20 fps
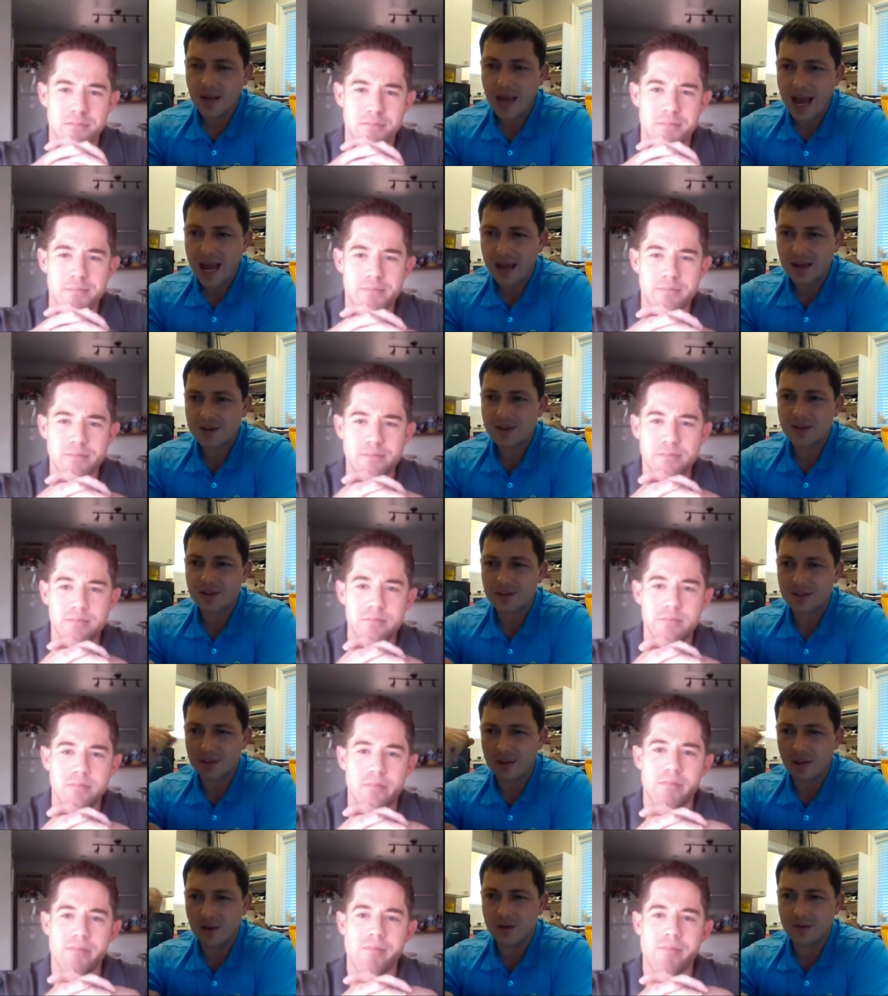Speaker 1: actions,
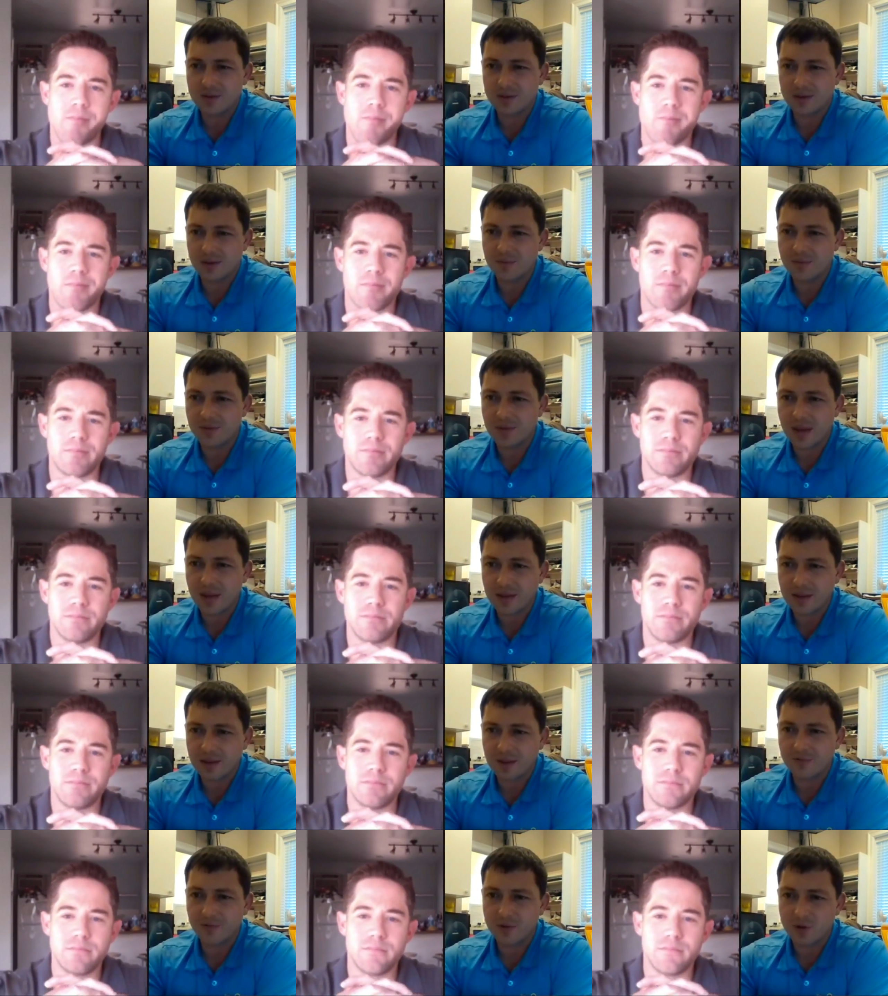long-term
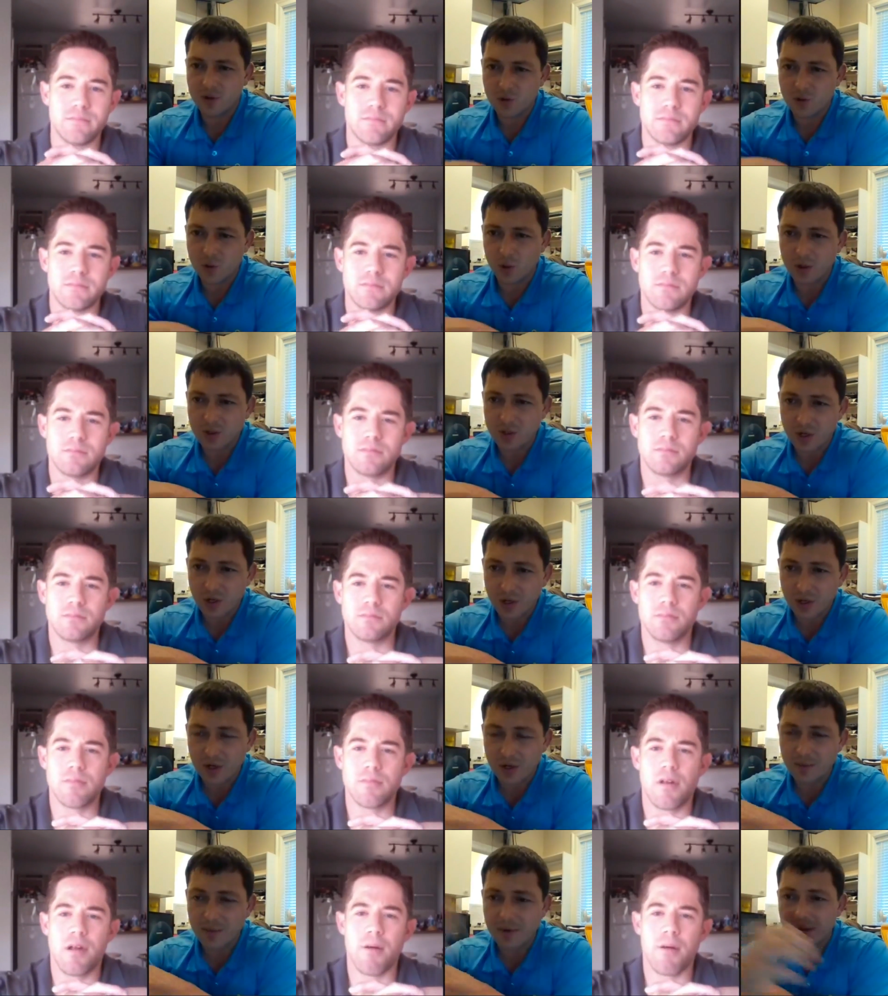thinking for
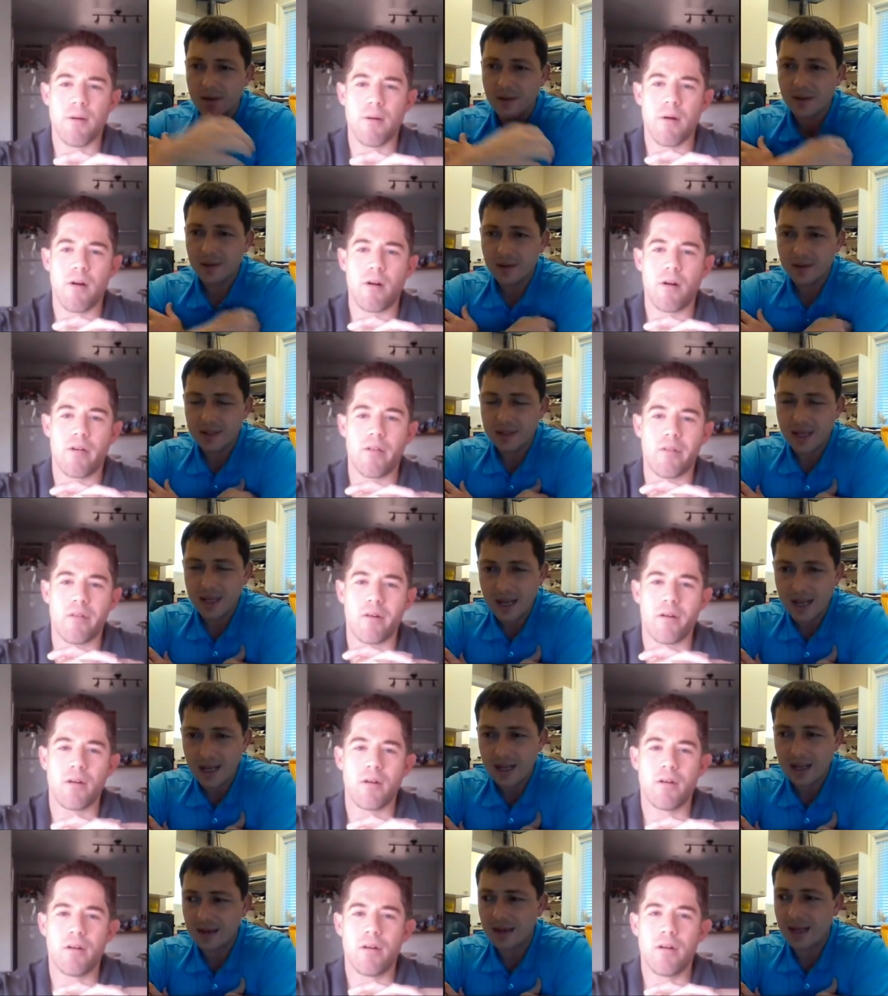short-term
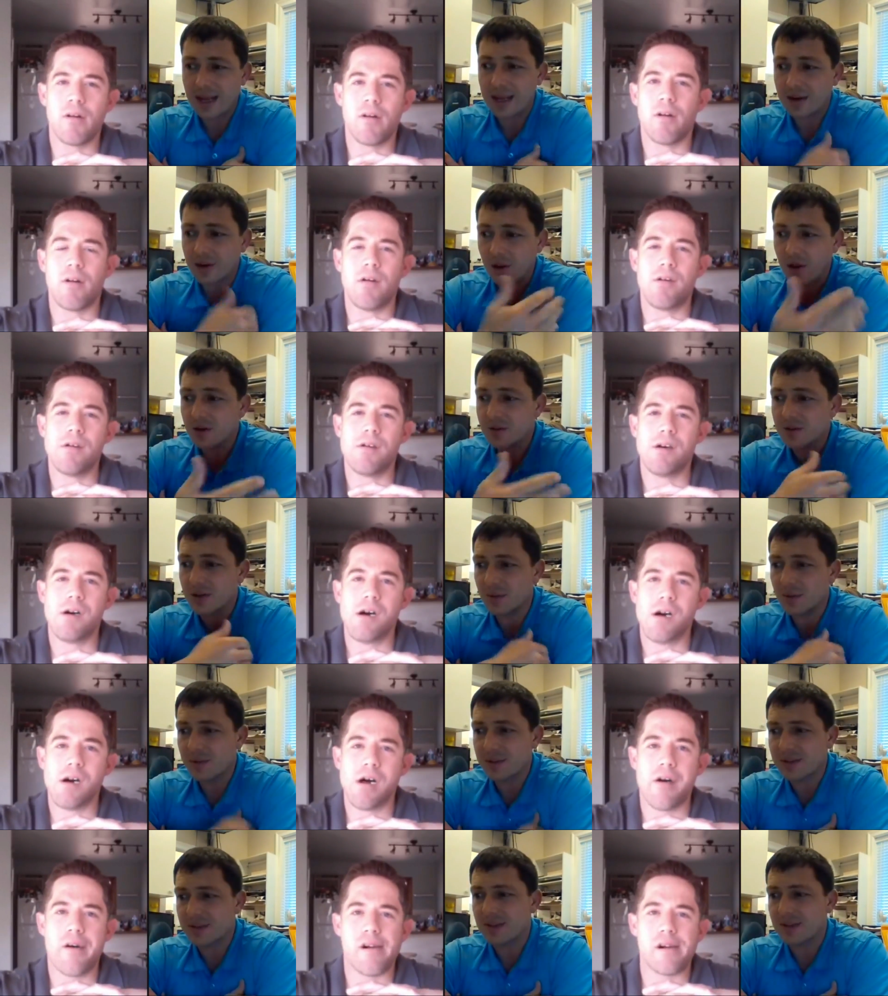gain and long-term
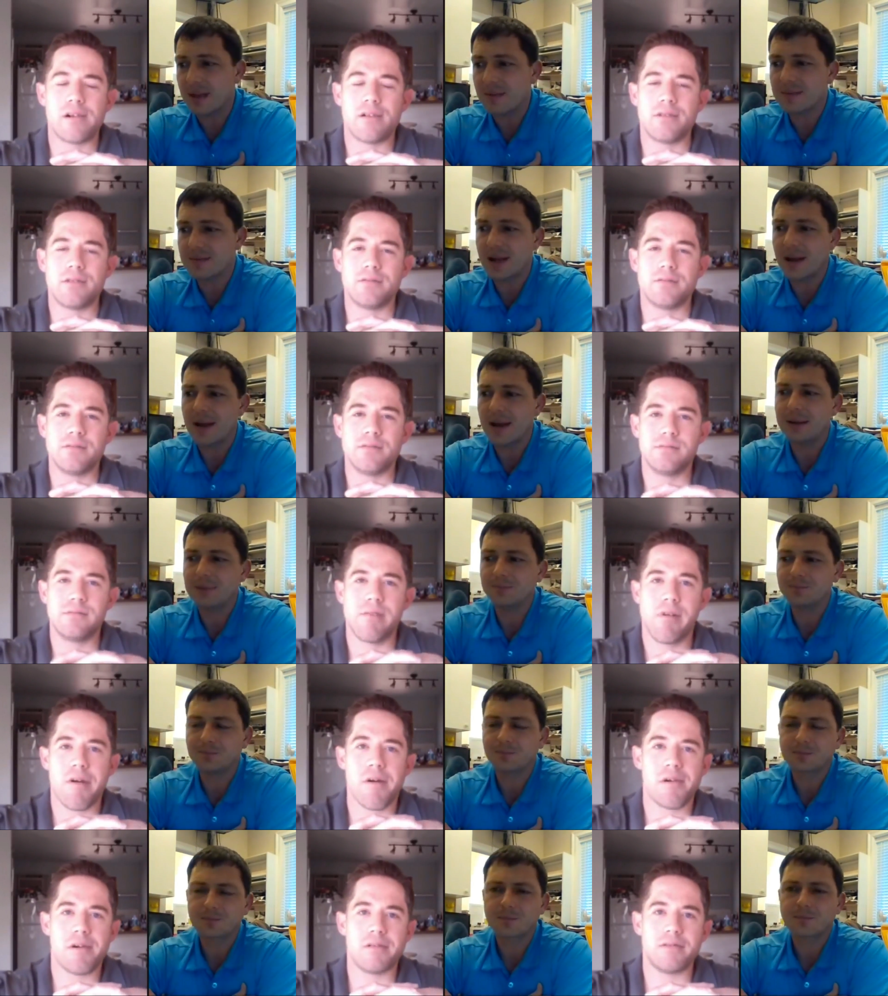at the same time.
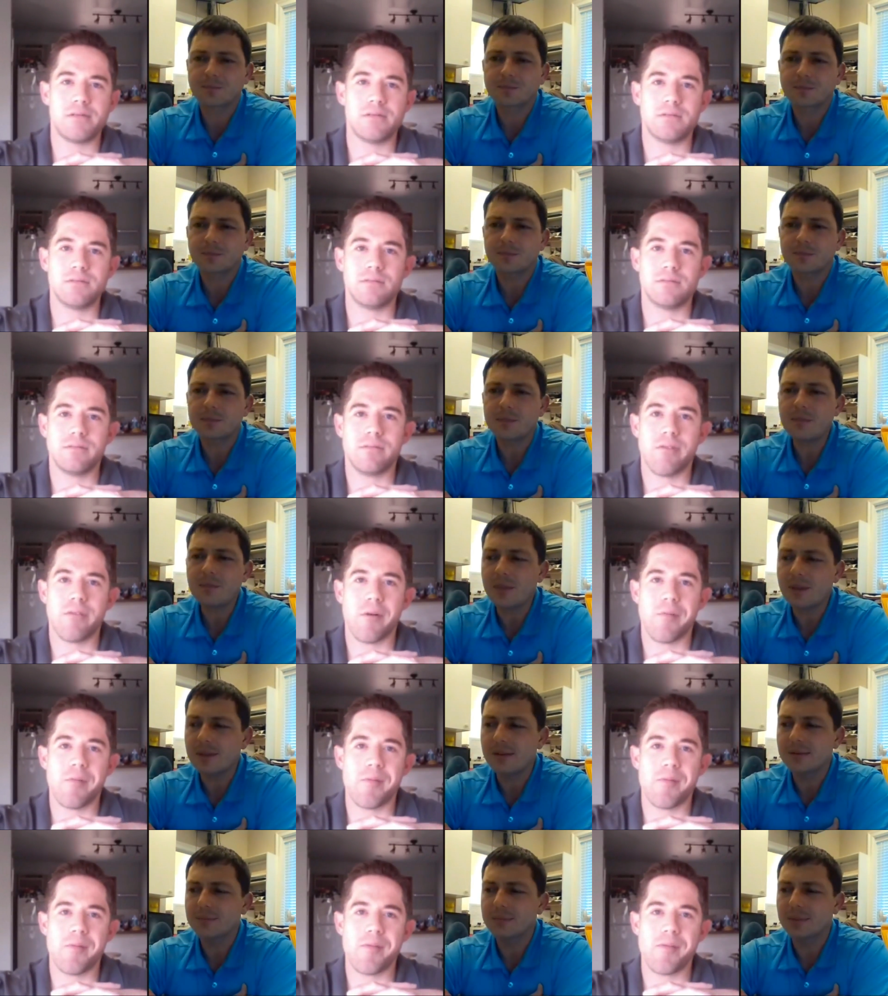
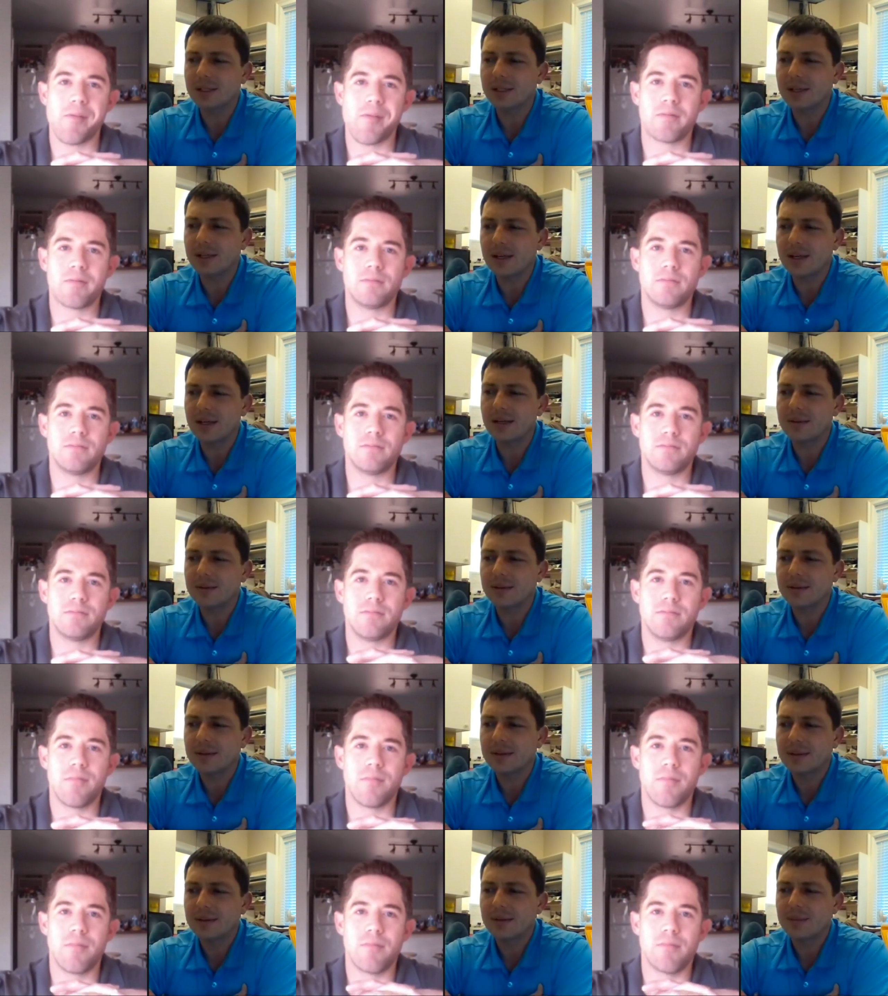But
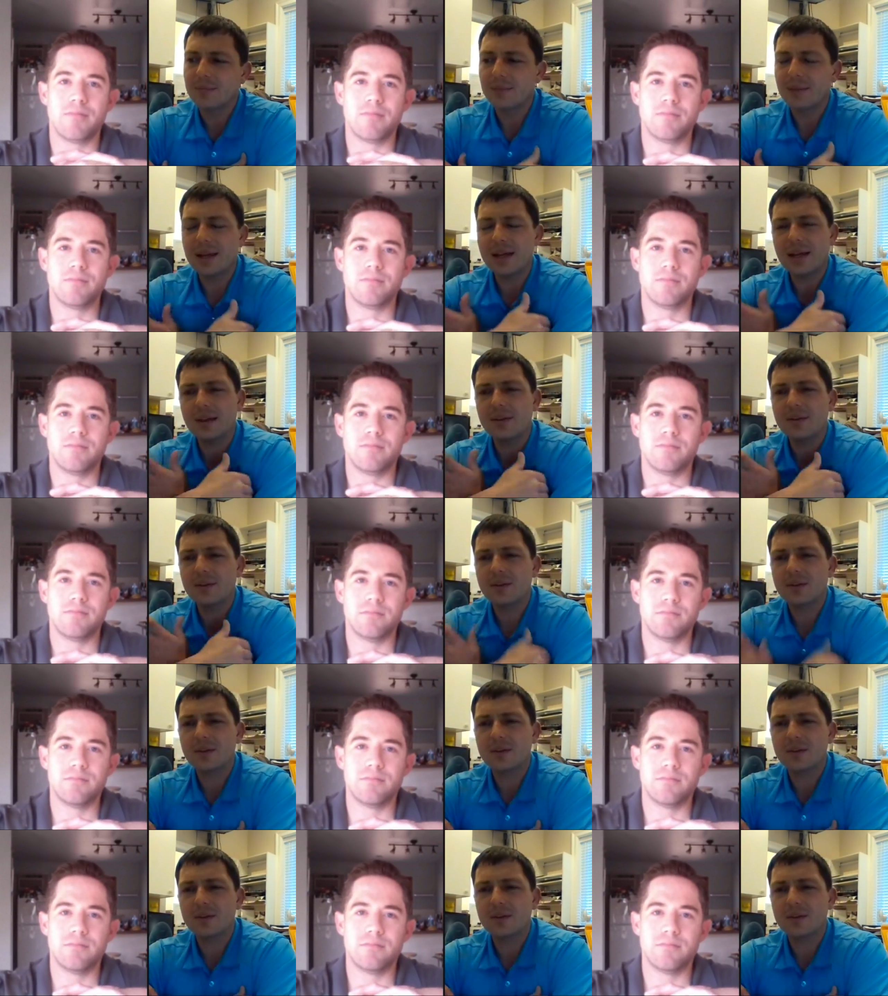man.